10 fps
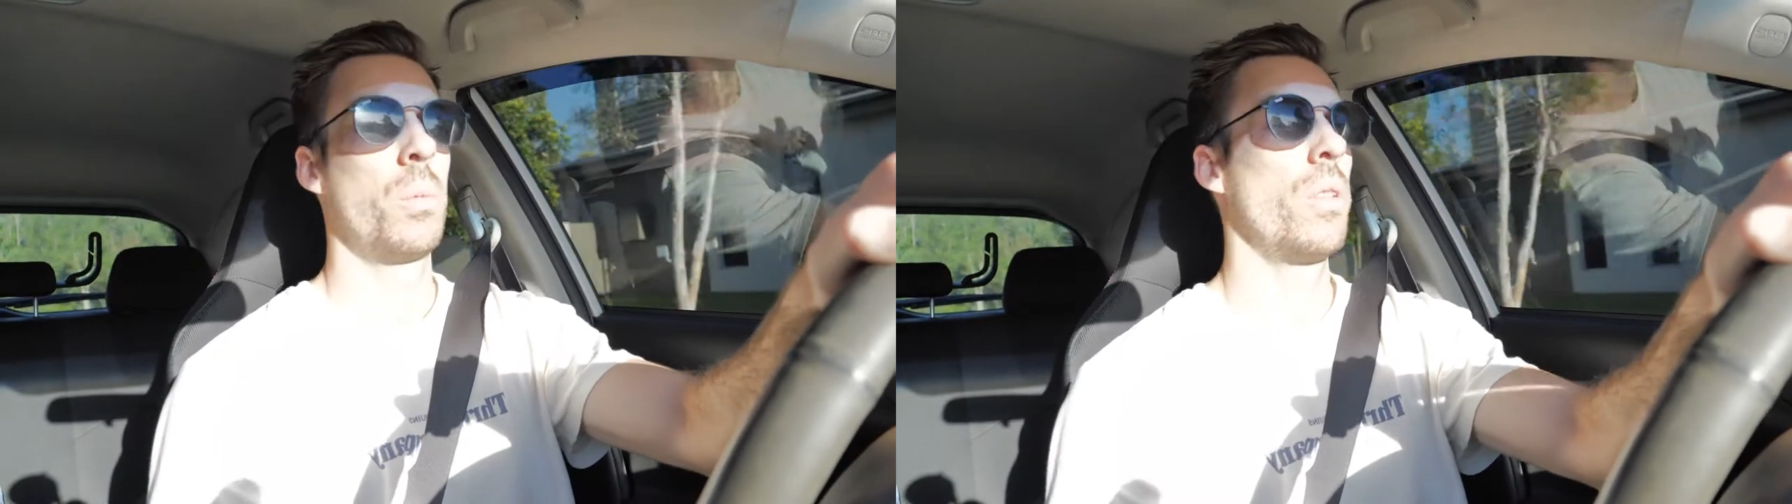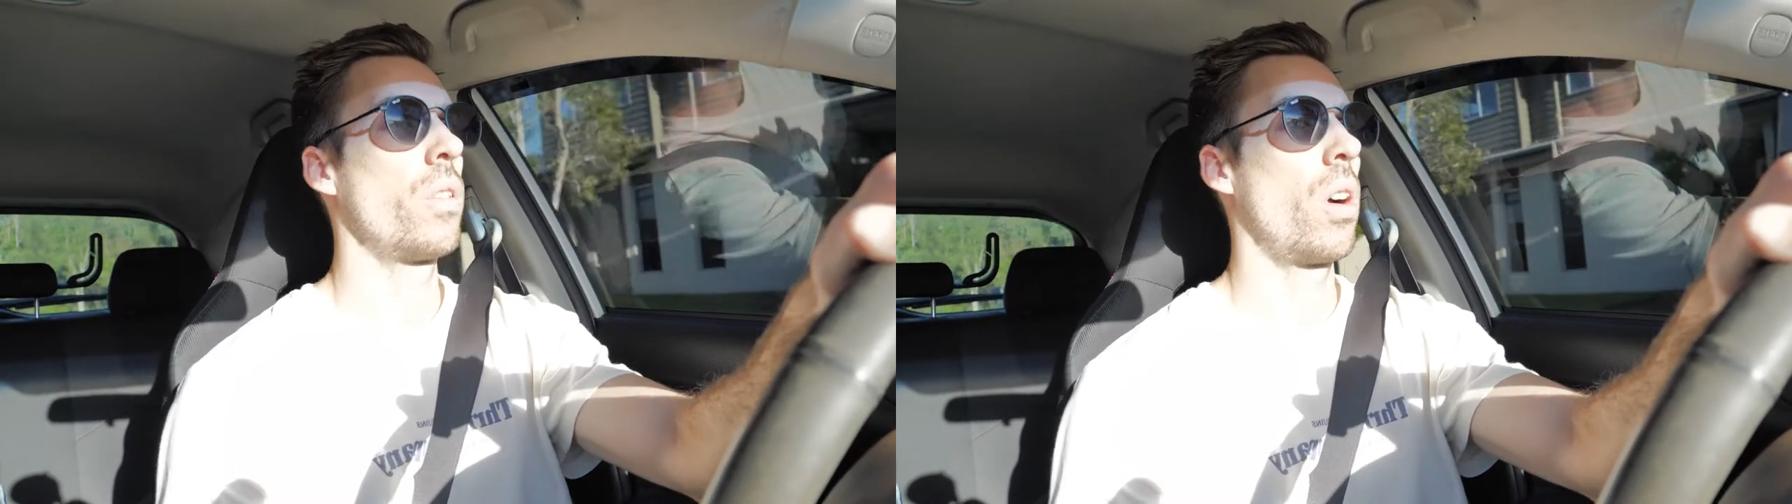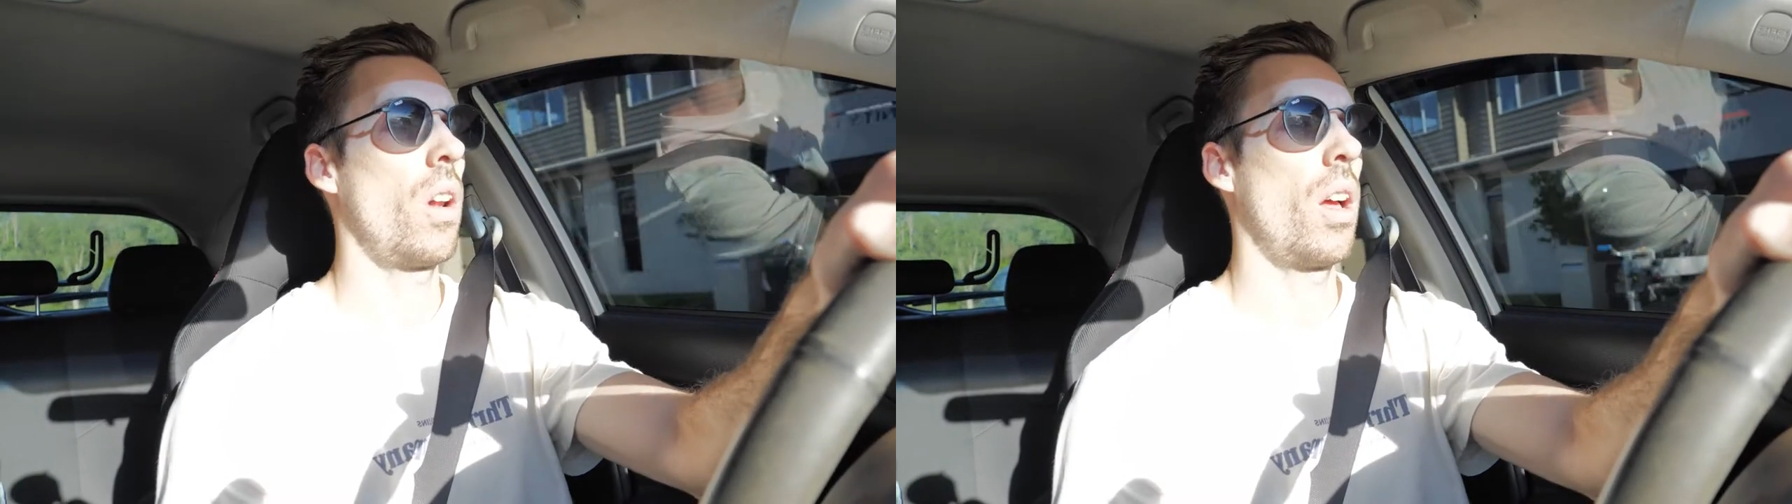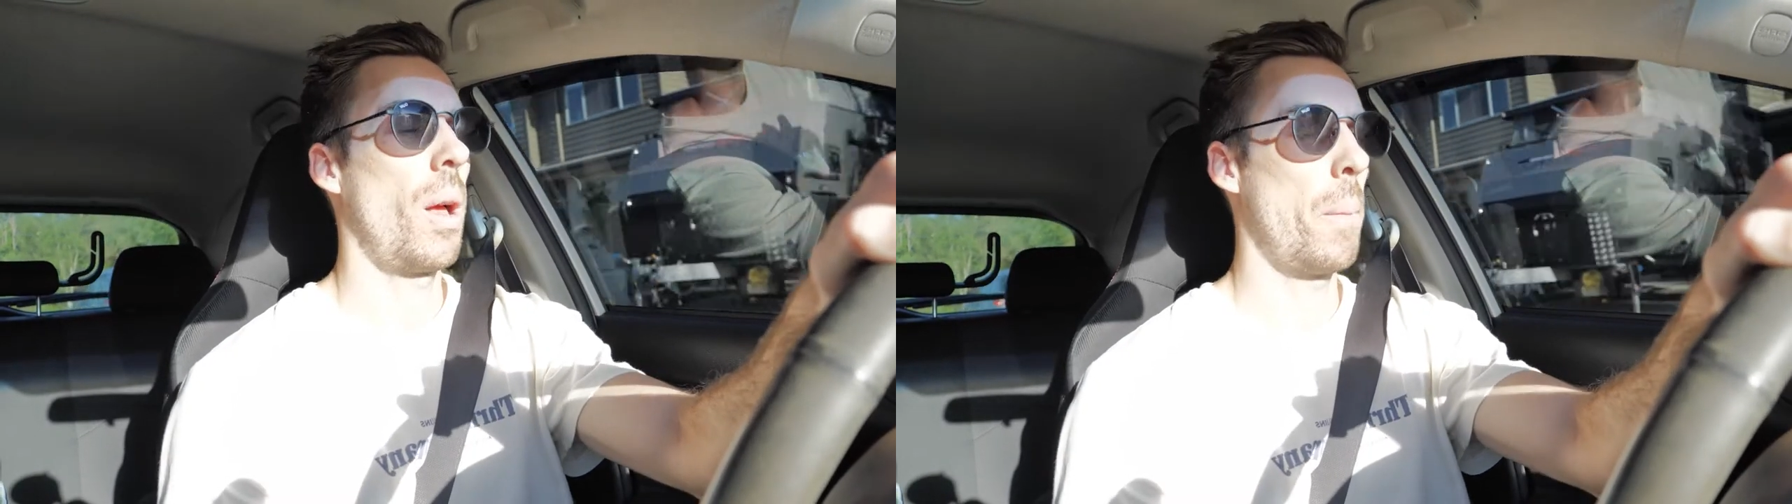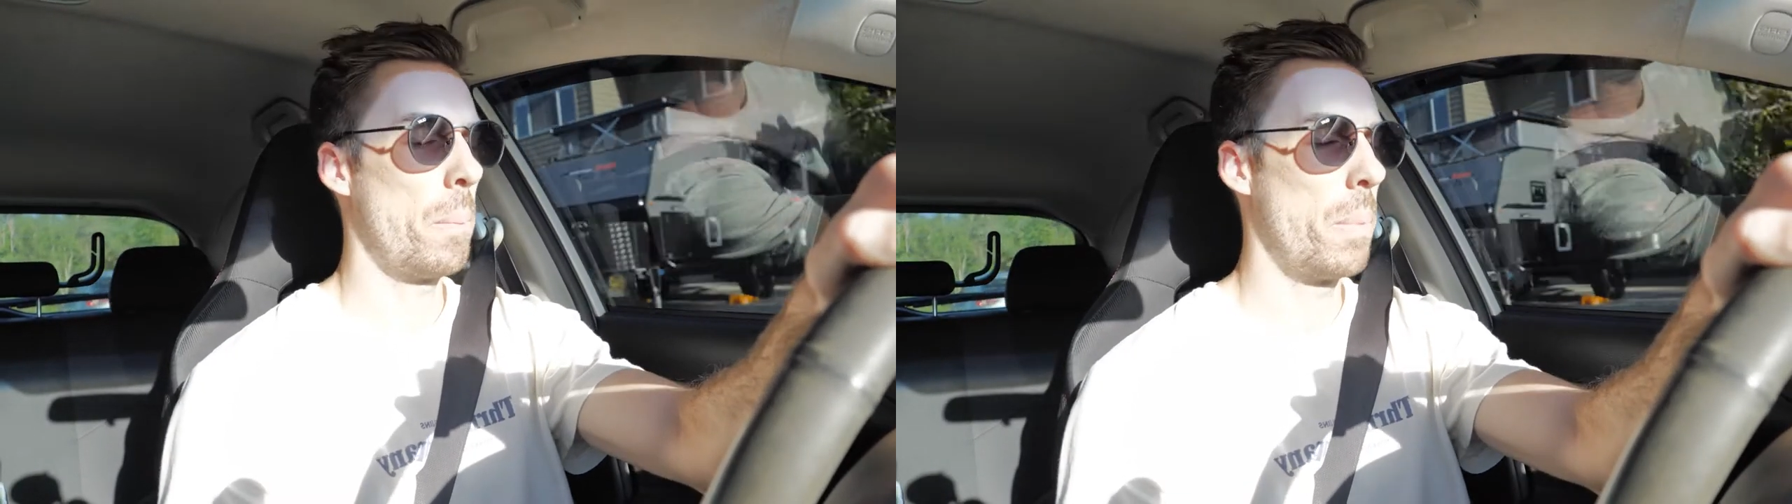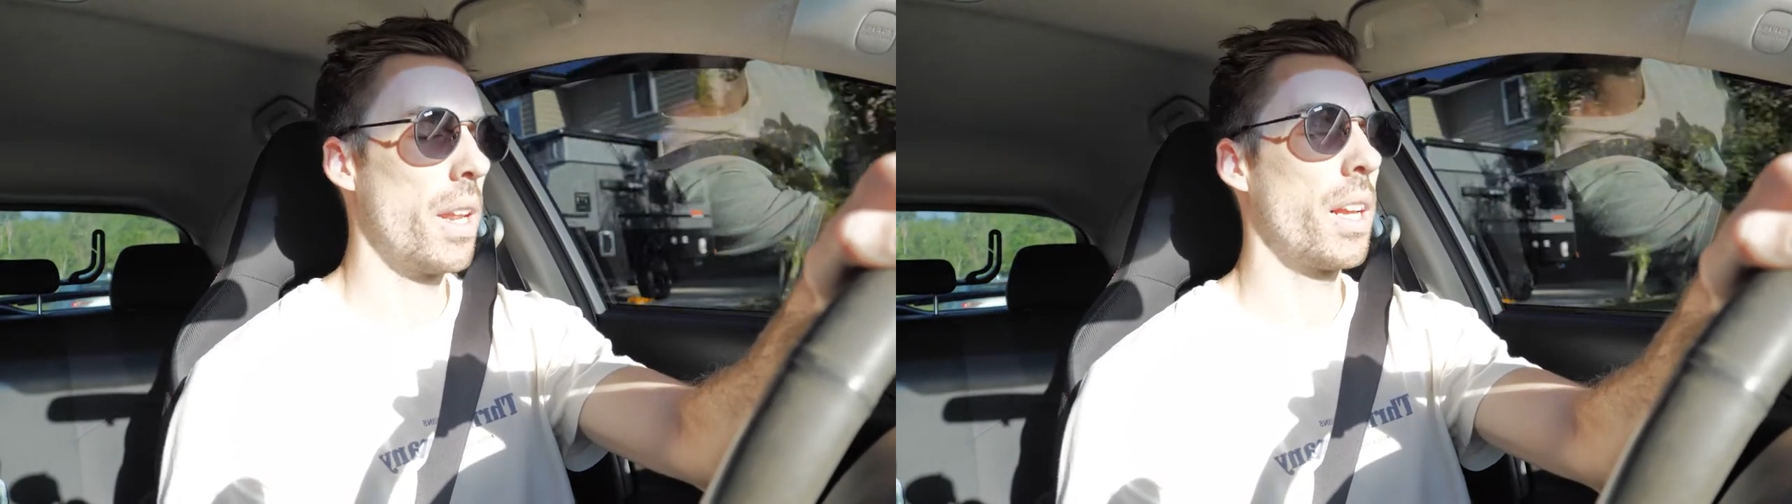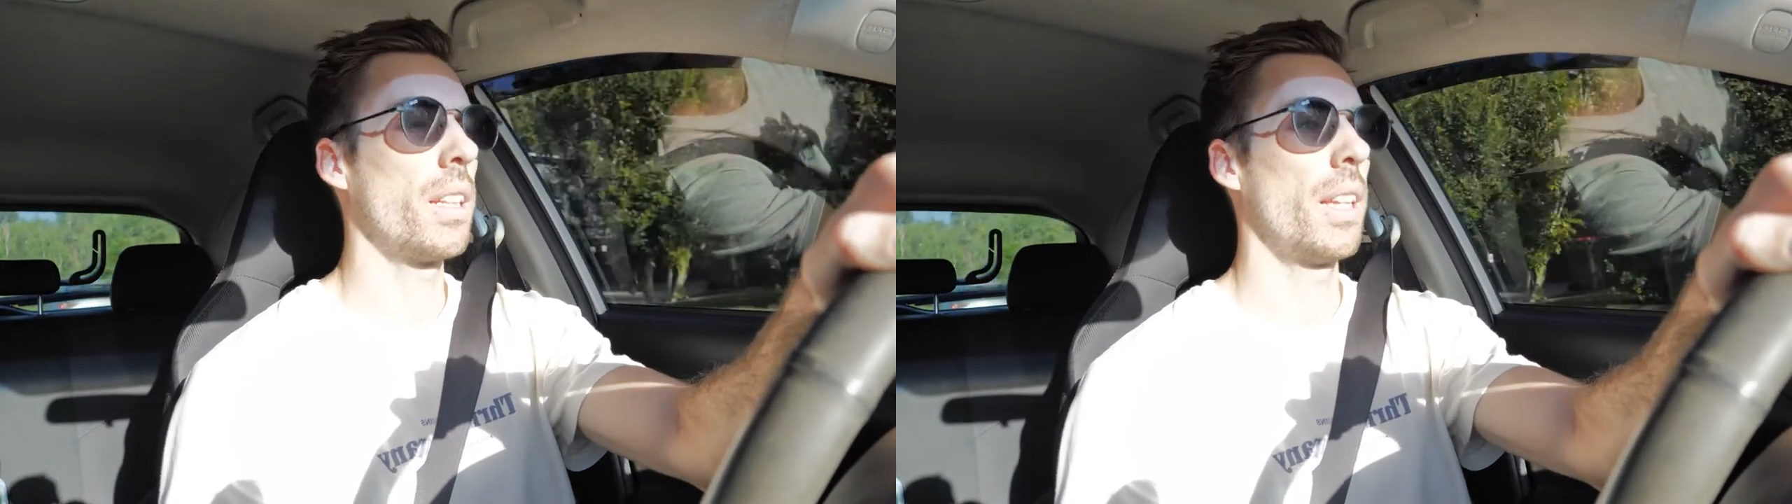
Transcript: We've got a bit of